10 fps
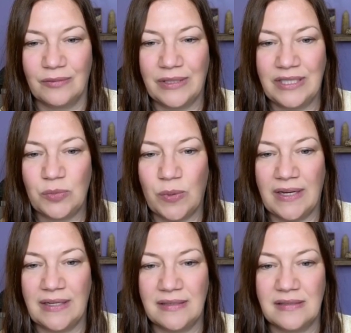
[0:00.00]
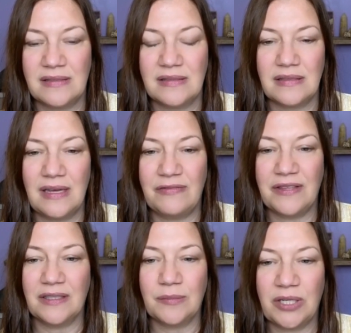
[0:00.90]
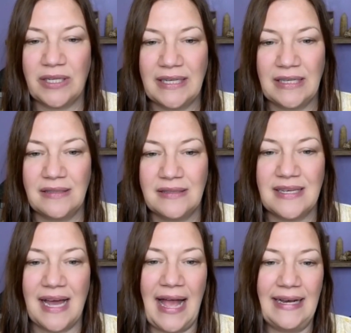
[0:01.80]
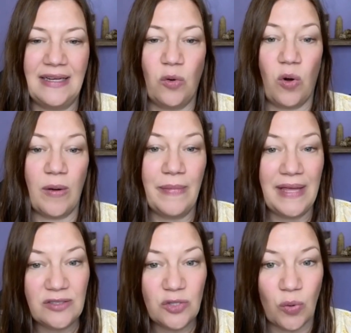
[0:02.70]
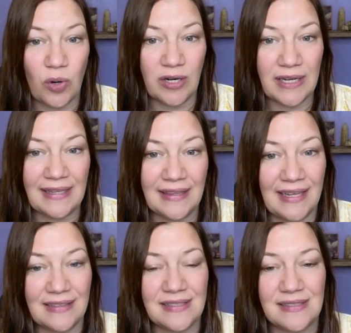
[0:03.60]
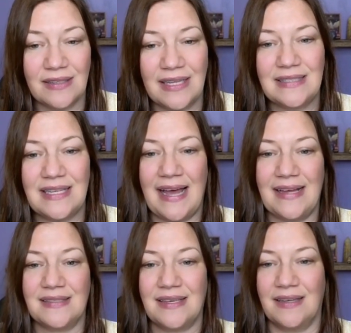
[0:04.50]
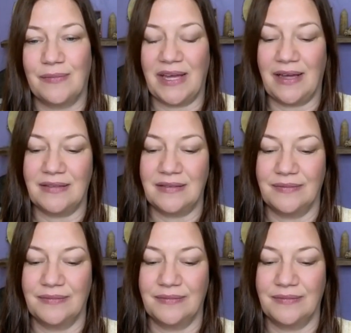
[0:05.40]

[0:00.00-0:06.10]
which was if the Lemurians guided or mentored Atlantis. So let's ask him that.